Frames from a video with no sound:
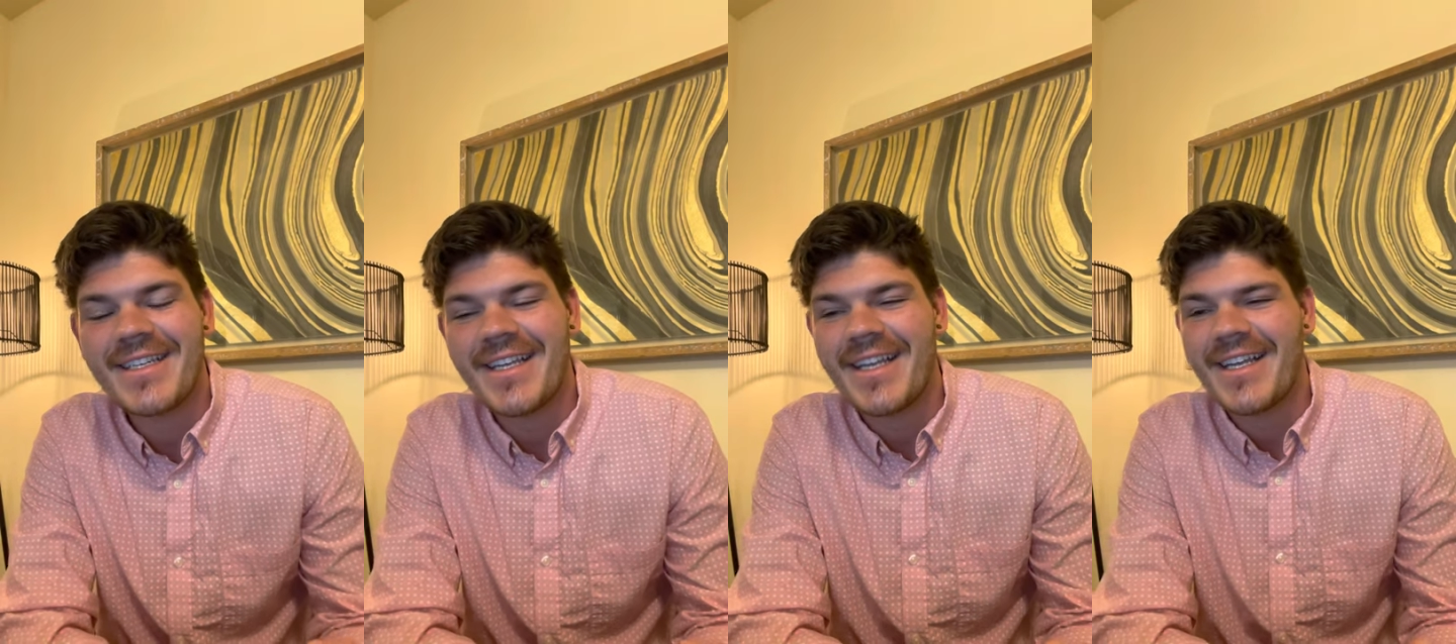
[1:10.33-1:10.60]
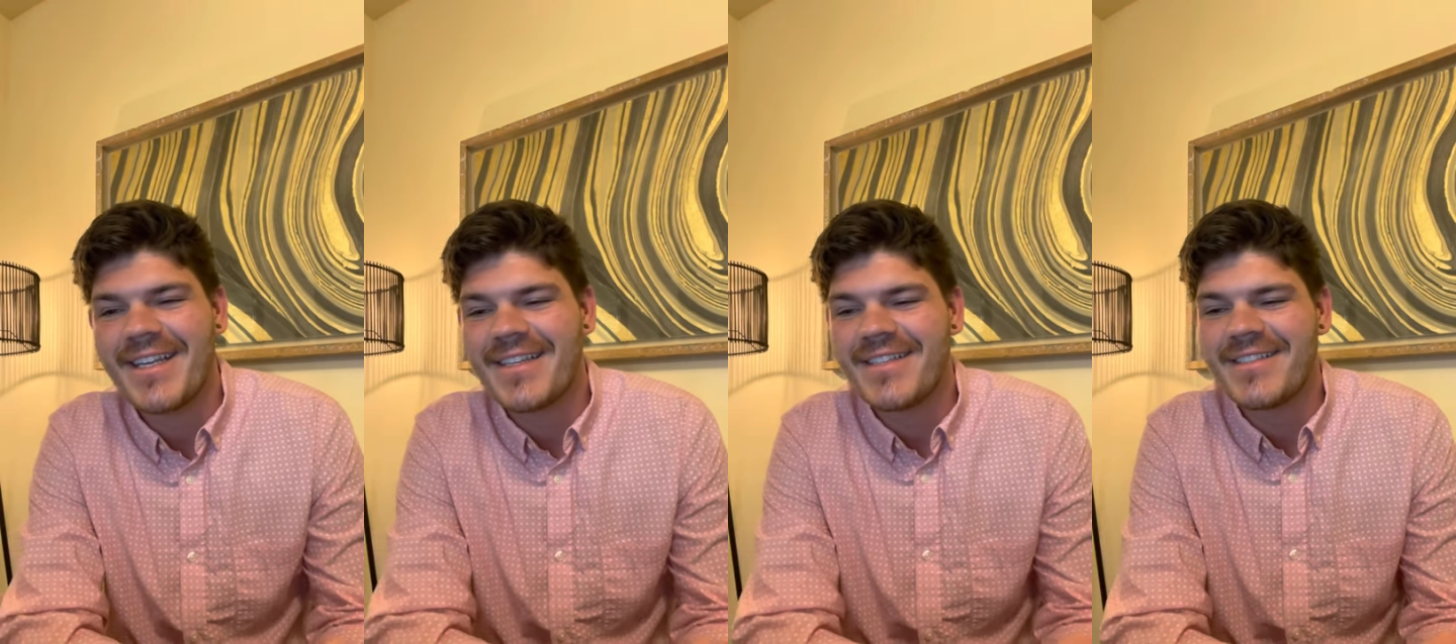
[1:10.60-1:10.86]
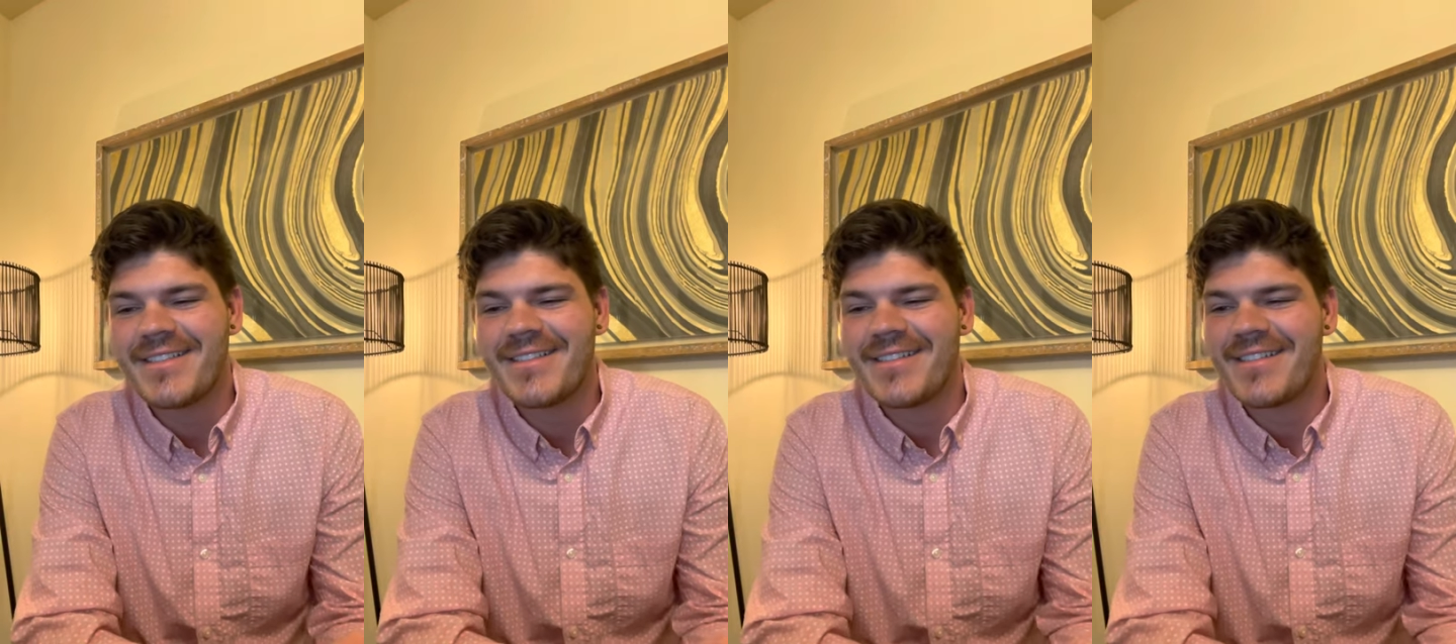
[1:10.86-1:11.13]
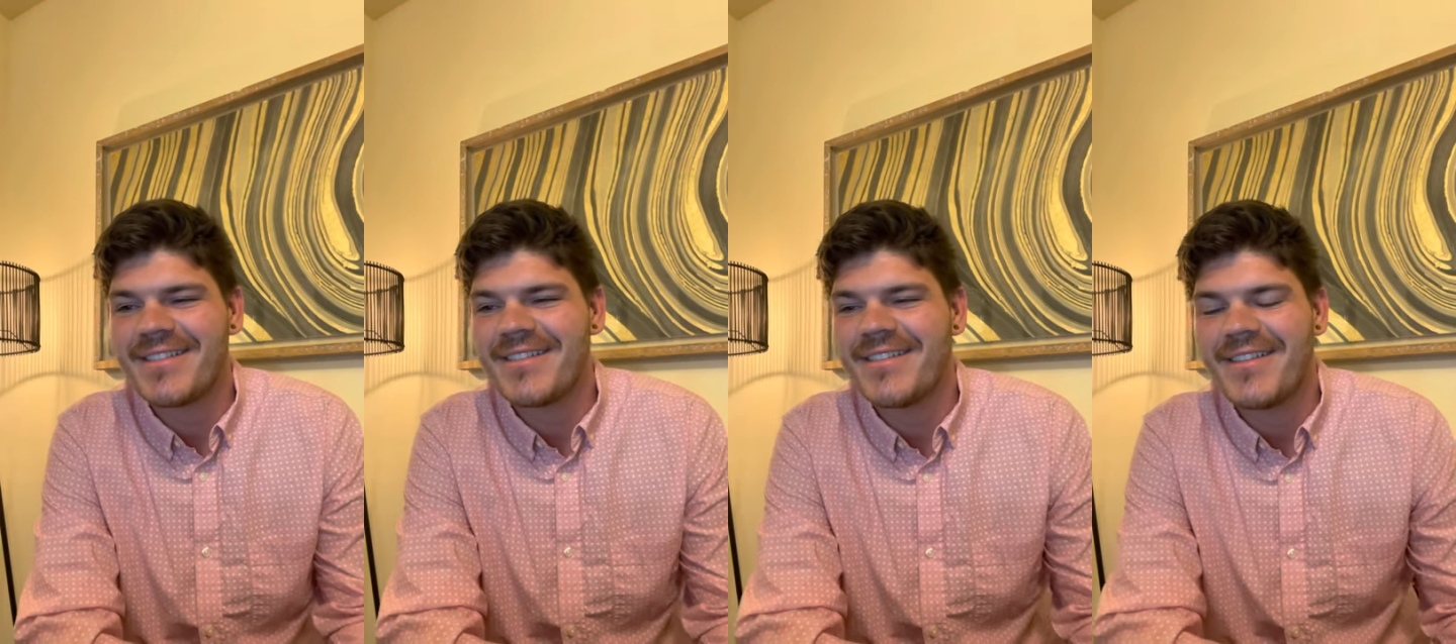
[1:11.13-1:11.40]
and
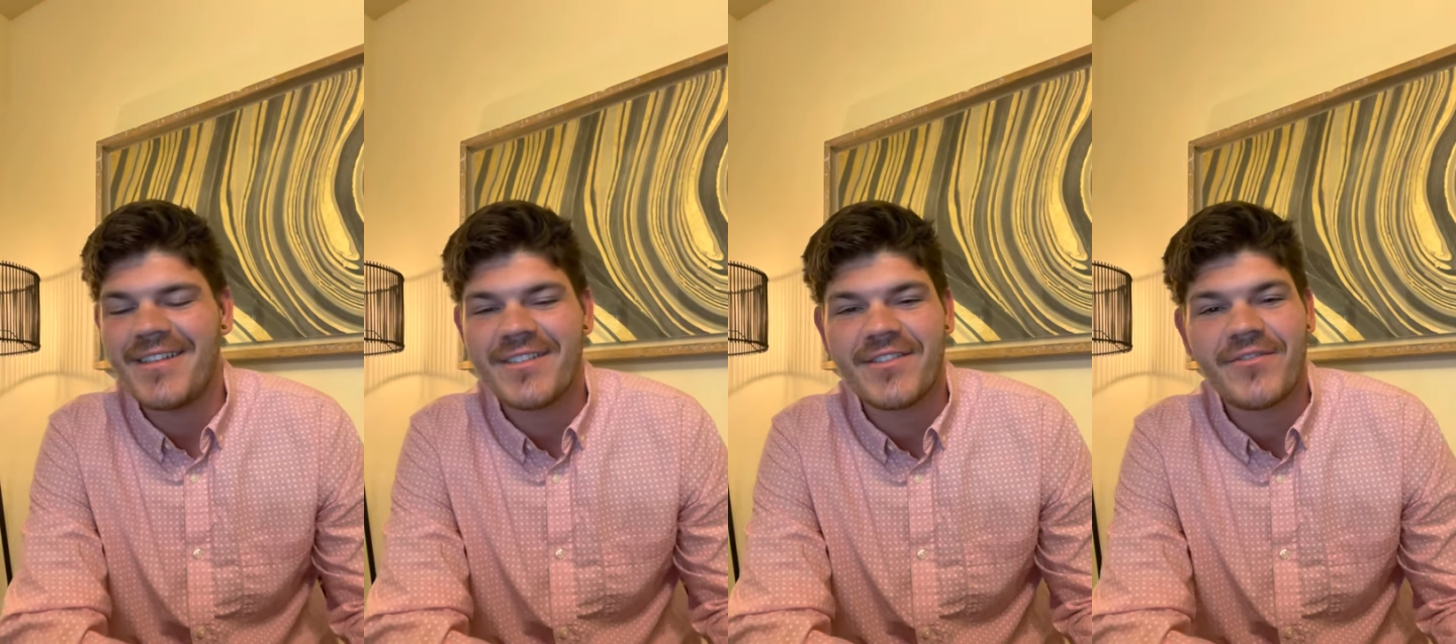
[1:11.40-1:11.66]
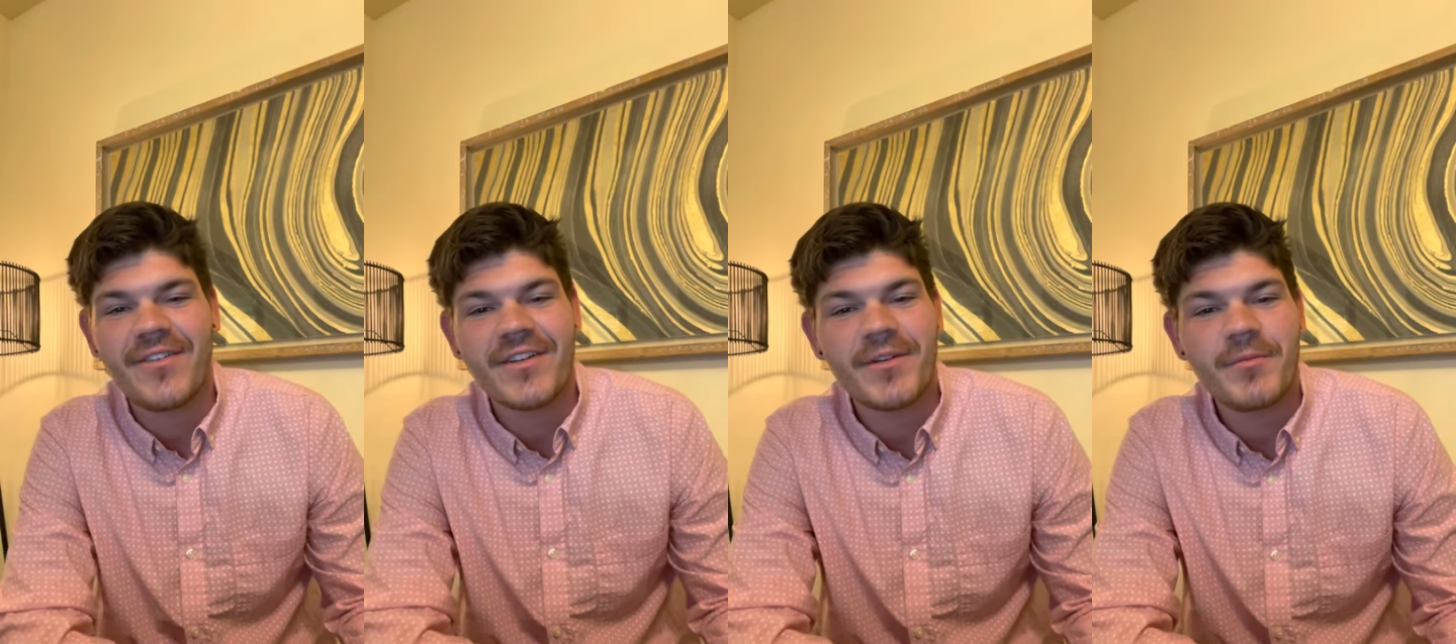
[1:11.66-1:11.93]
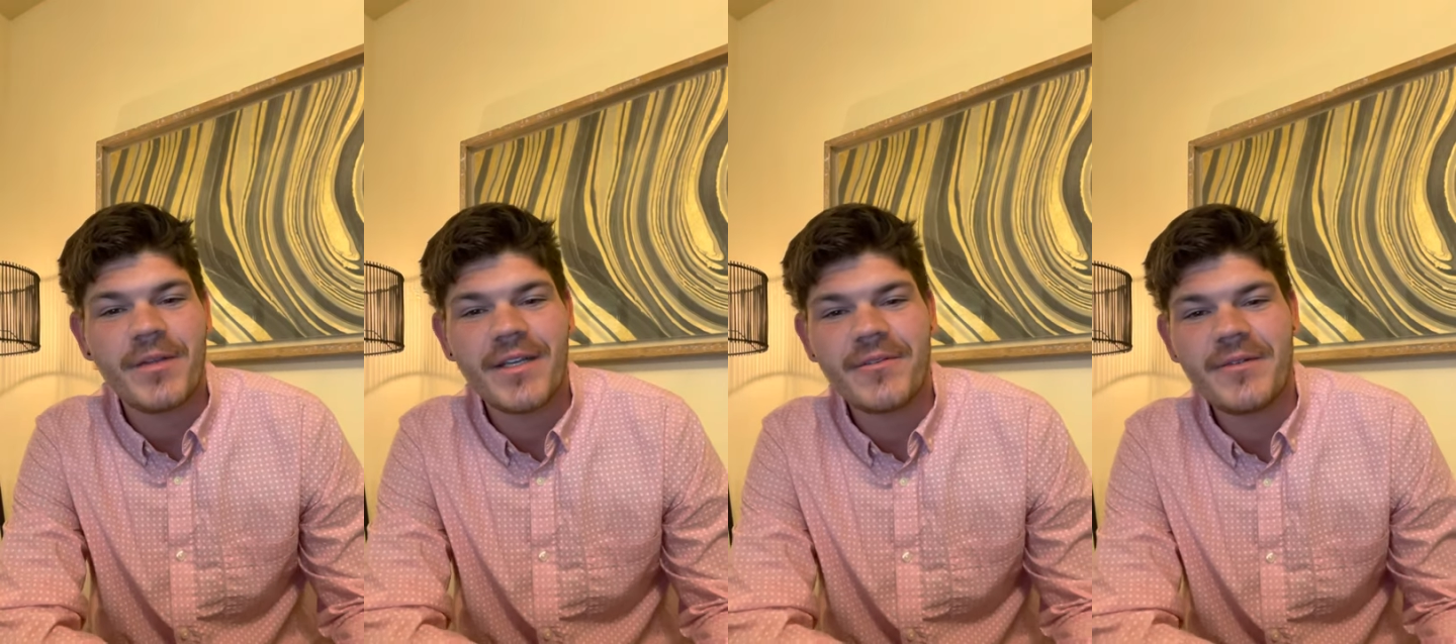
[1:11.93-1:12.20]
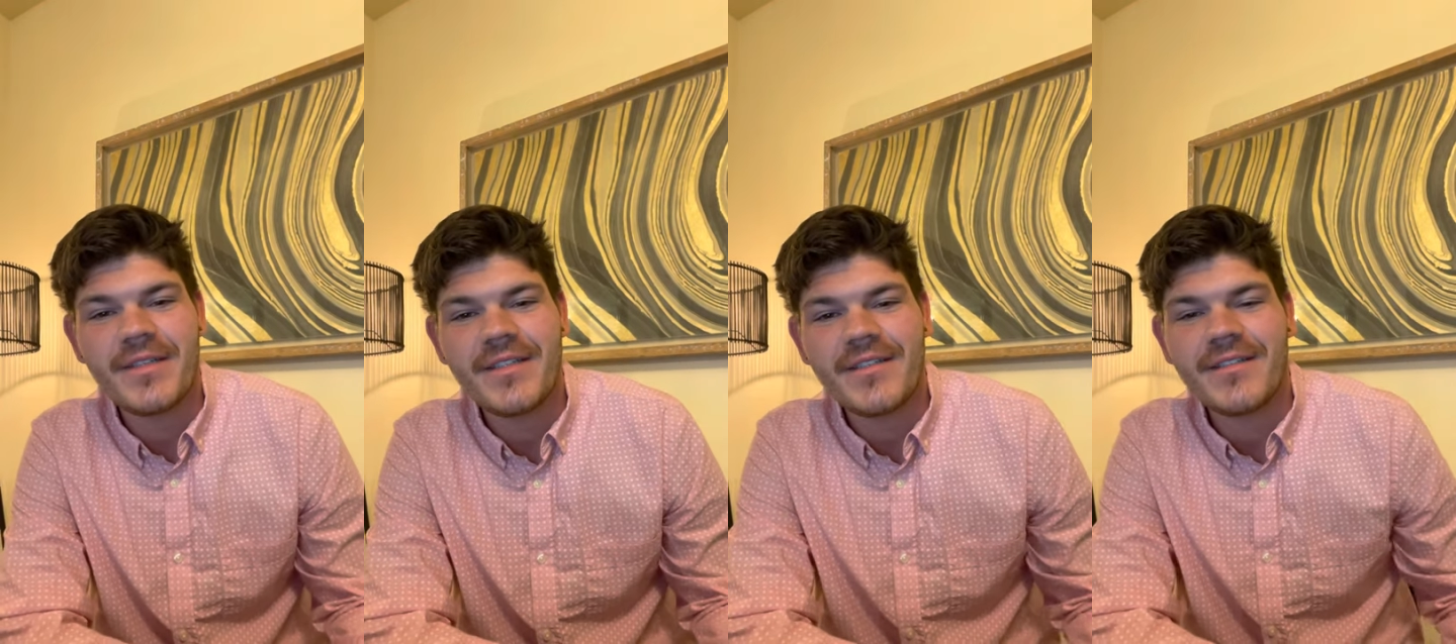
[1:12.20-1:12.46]
it's fun to play
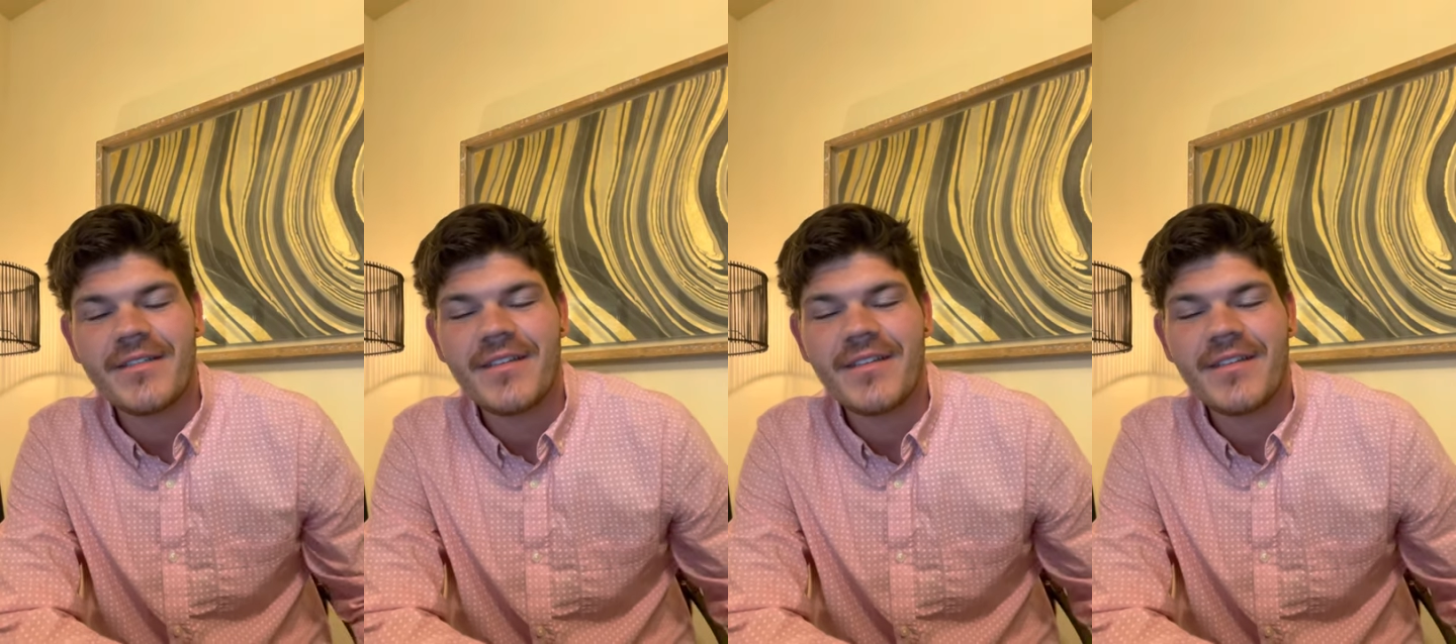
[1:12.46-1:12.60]
with.